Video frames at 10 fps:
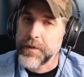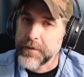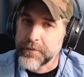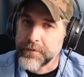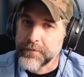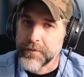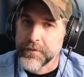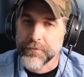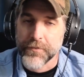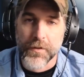get these
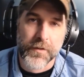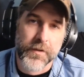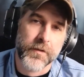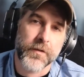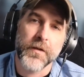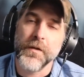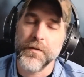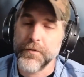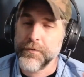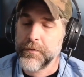things started?
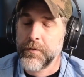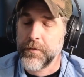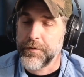There's a